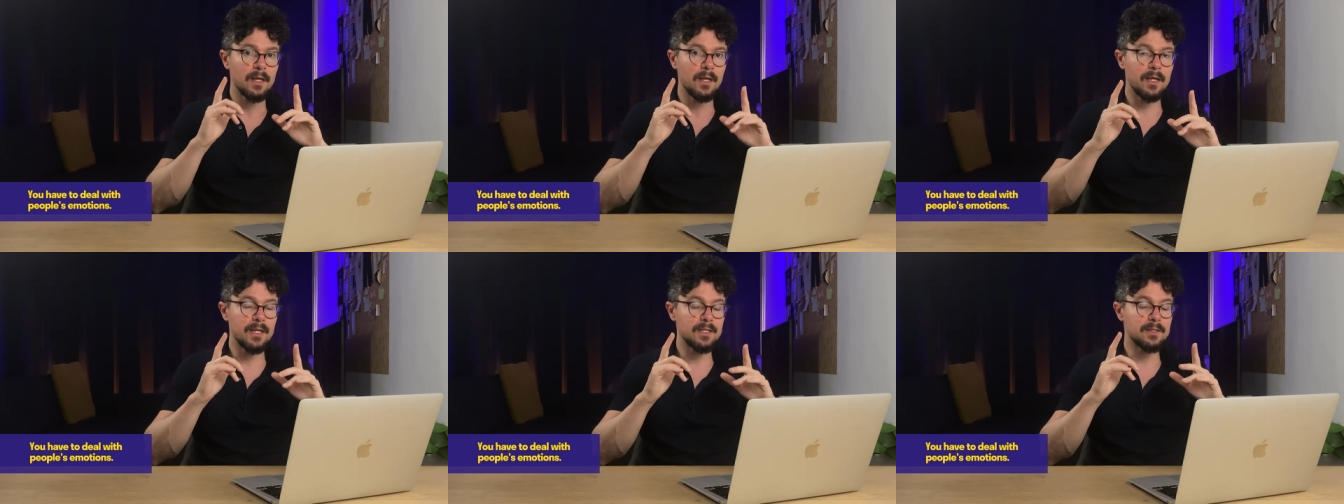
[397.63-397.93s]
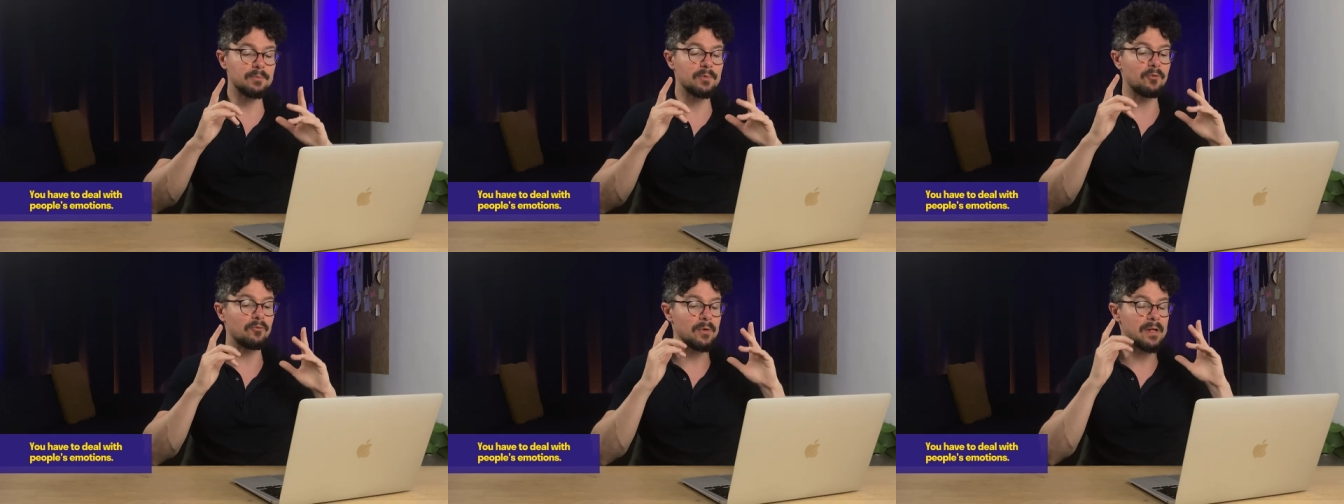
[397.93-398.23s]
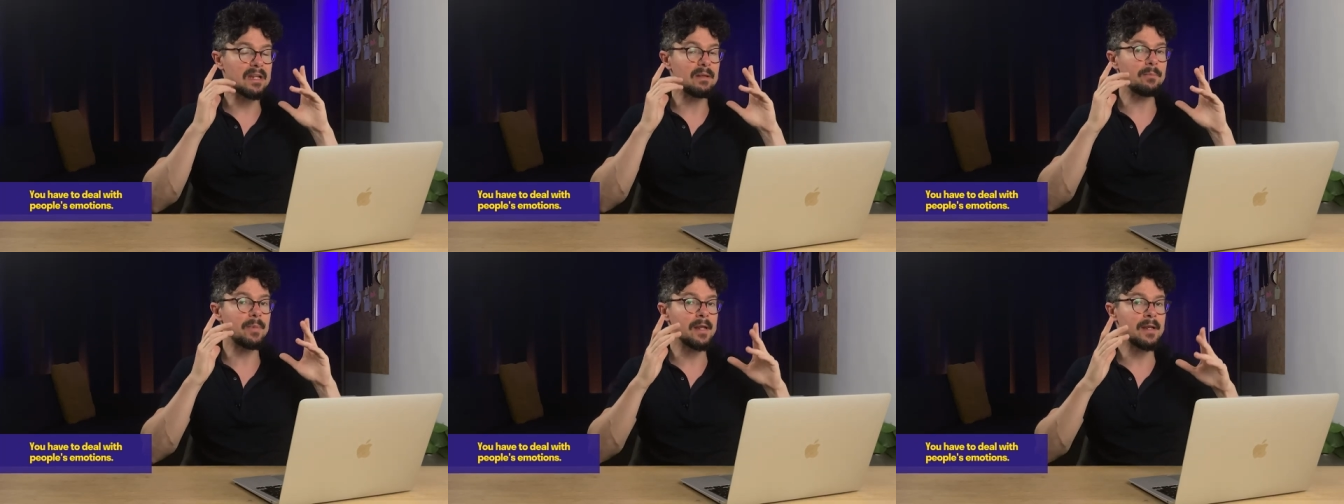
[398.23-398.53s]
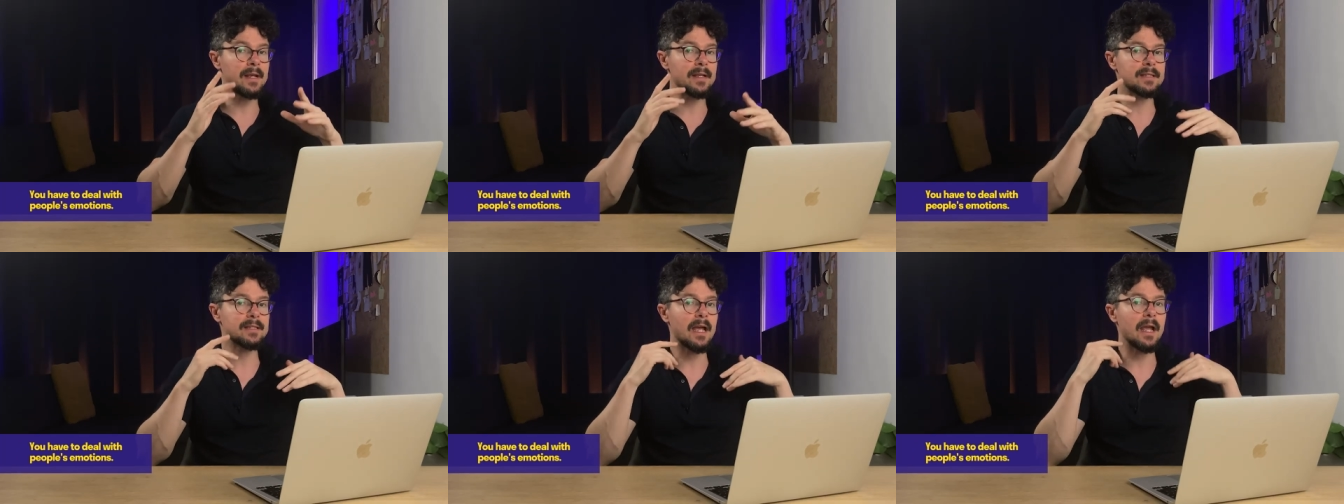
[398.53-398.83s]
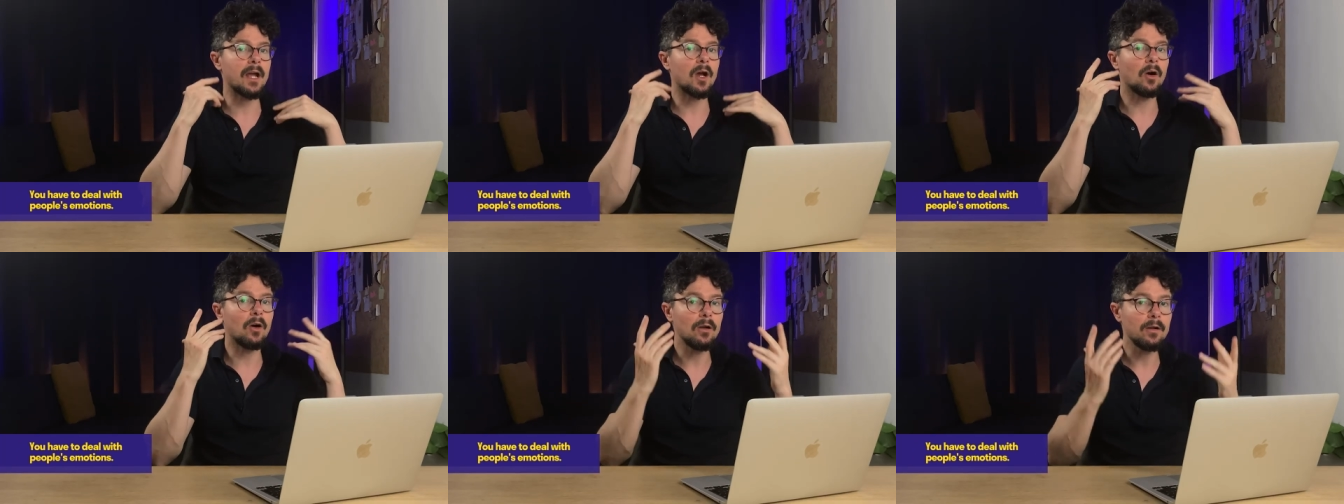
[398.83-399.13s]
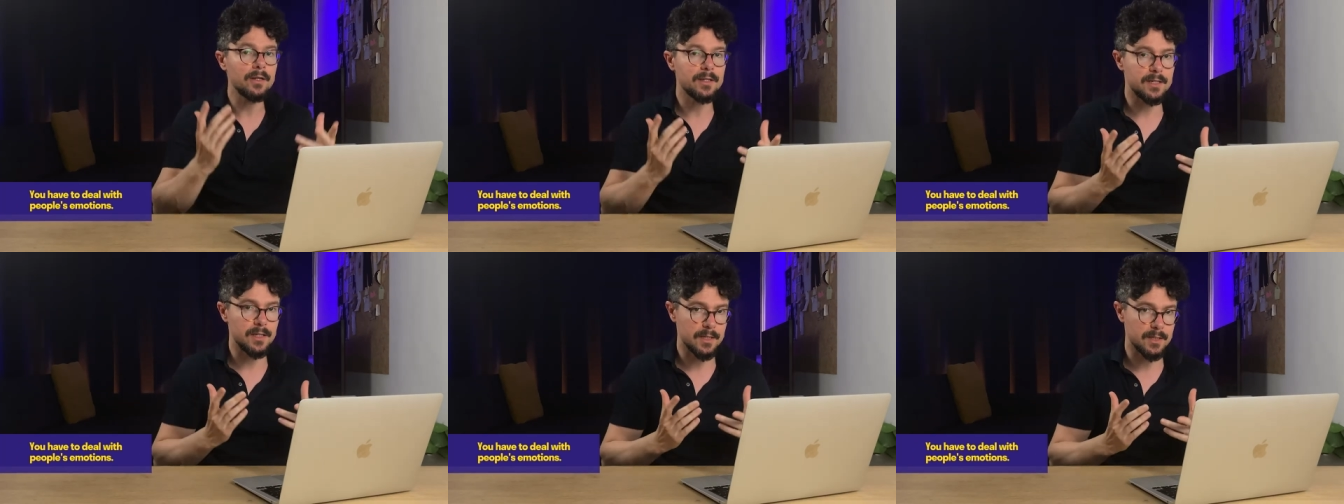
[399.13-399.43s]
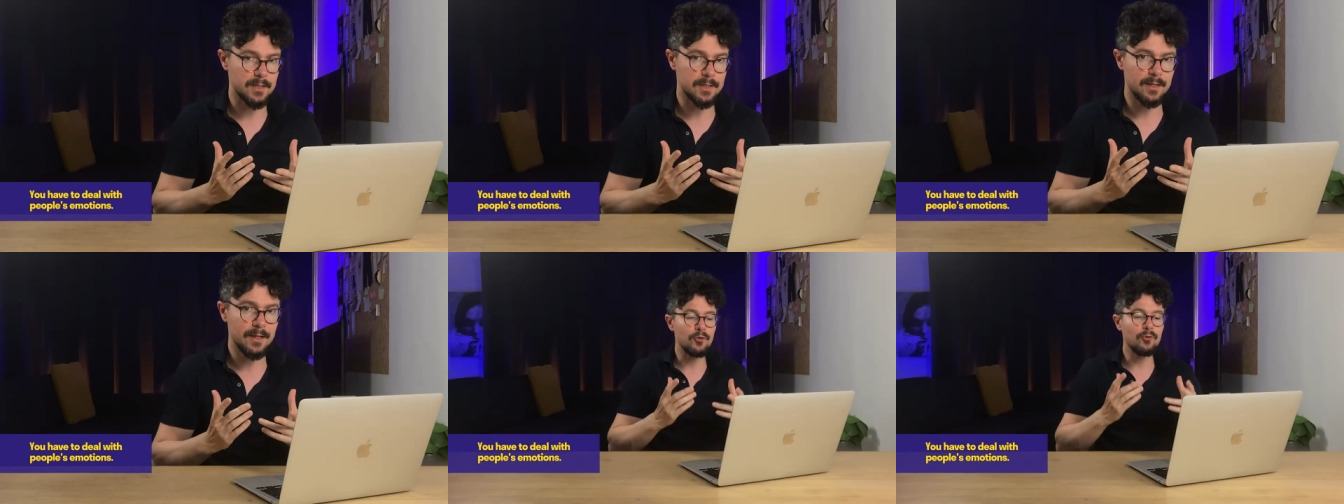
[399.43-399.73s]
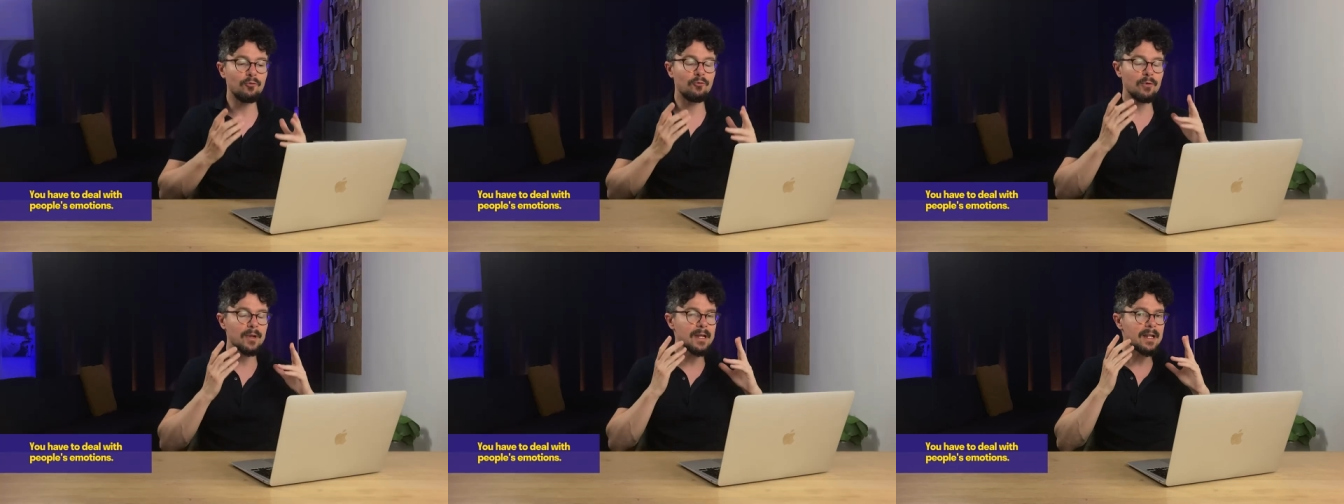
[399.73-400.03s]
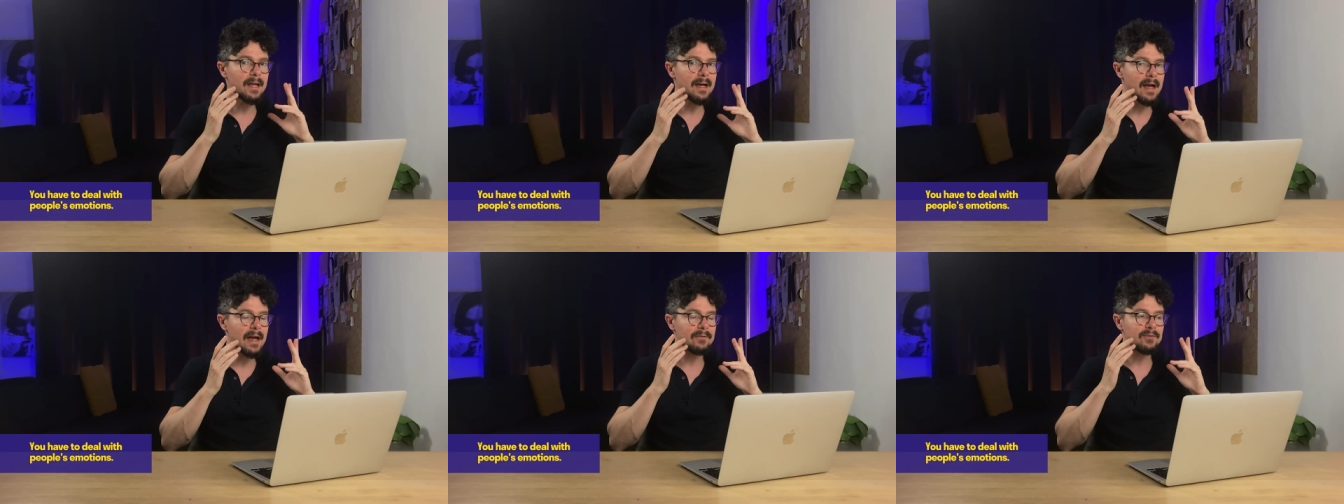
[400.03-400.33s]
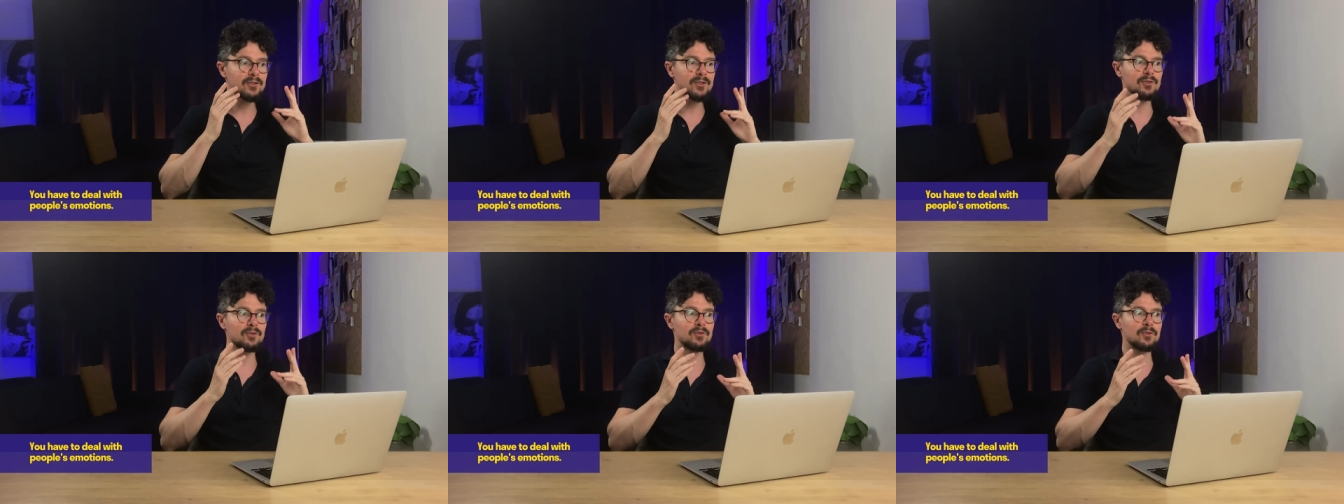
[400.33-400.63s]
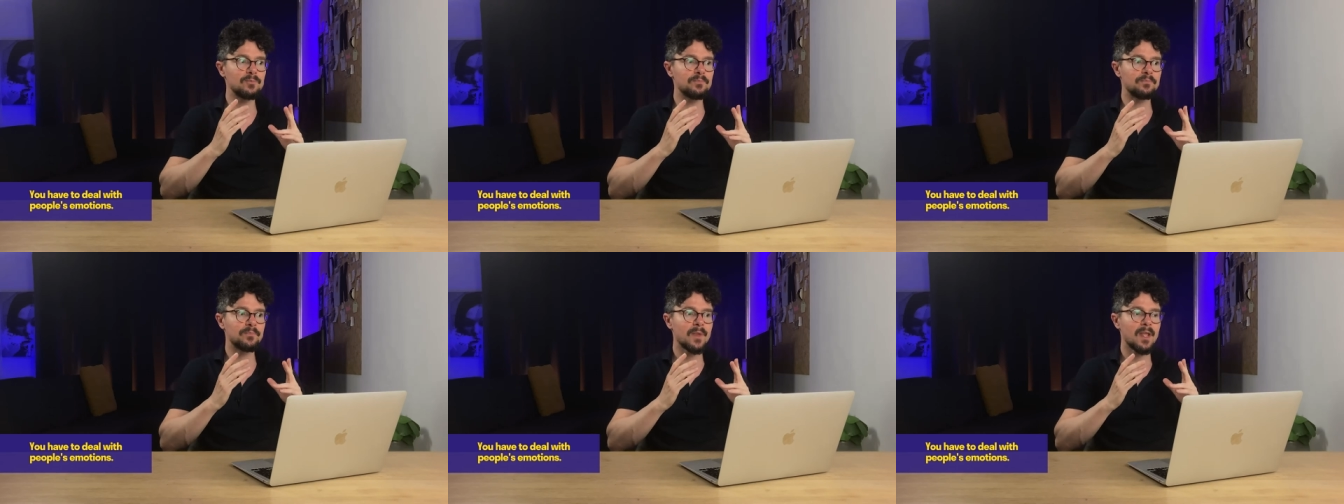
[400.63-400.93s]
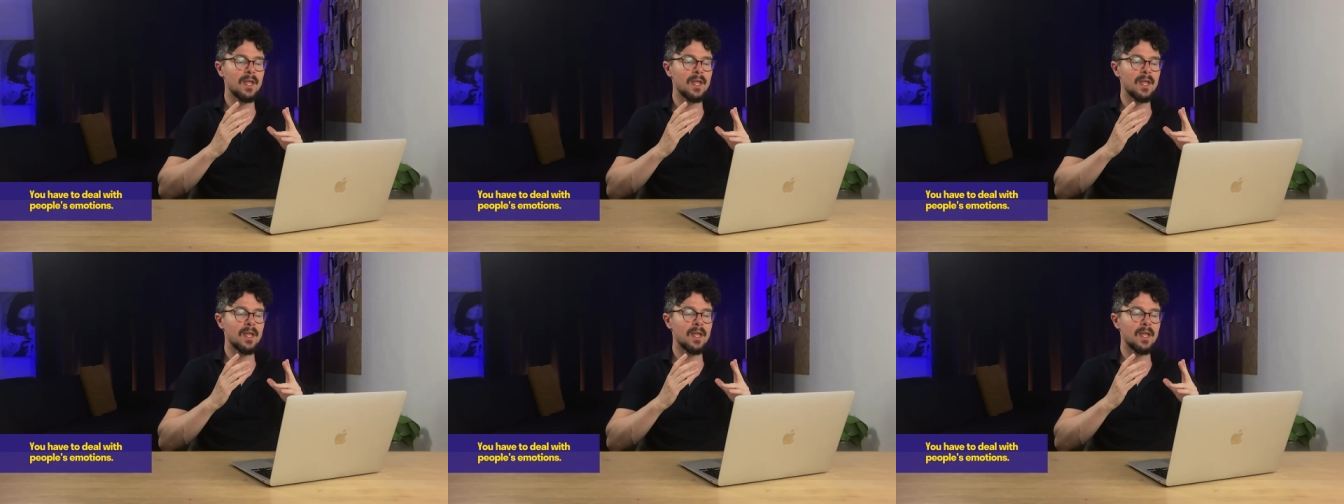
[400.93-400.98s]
is really being a psychologist you really have to